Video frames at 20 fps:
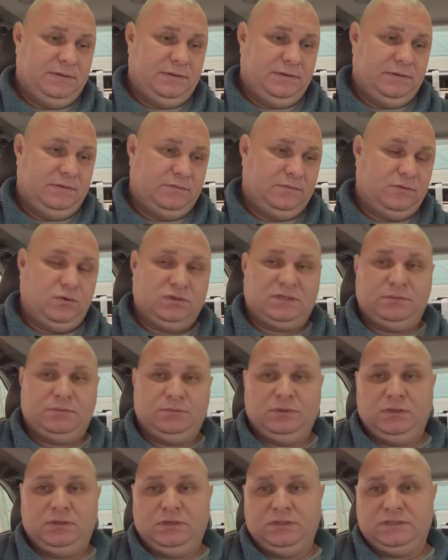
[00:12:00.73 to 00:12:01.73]
Of course, I'm
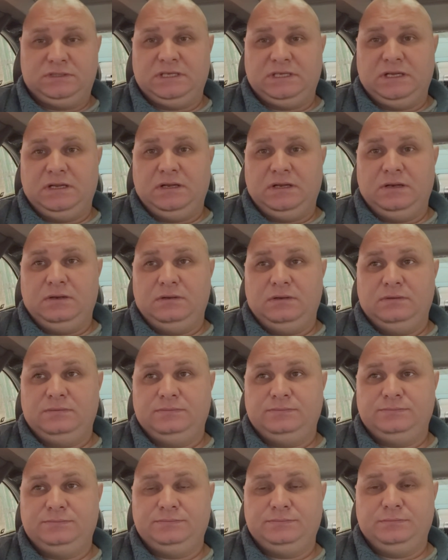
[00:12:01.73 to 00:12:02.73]
gonna sell
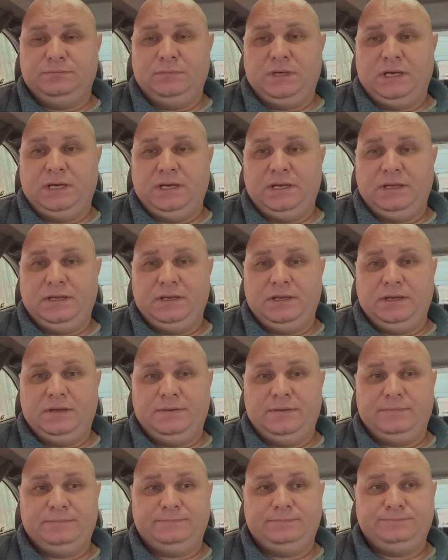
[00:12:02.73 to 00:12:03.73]
my
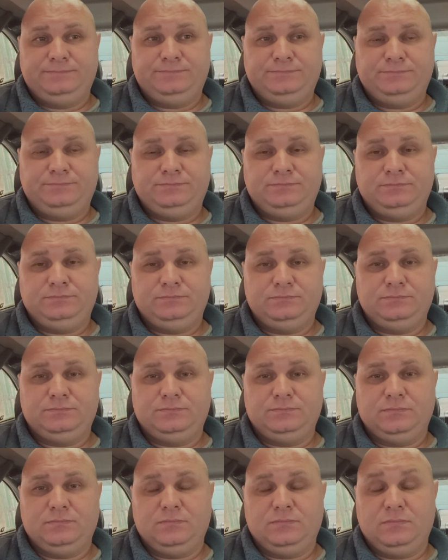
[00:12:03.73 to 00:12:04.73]

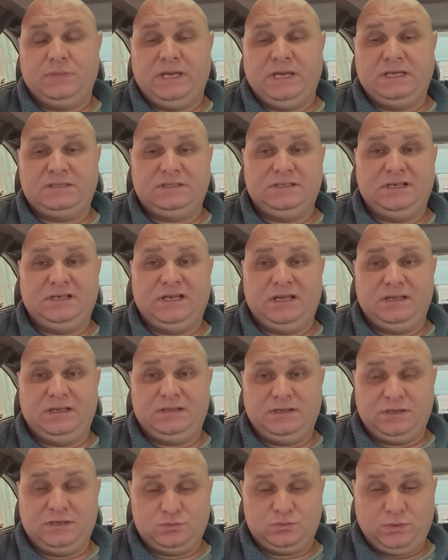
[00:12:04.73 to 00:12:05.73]

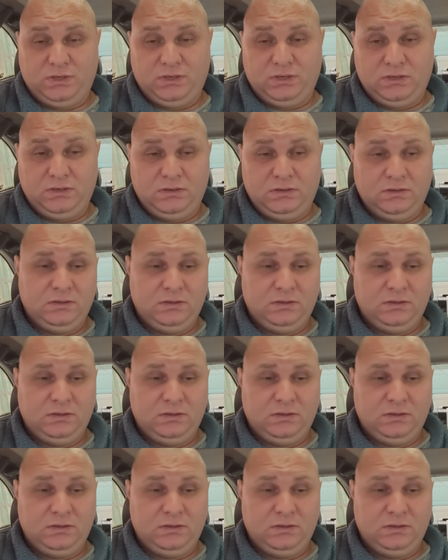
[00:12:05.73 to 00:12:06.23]
XC90 as well,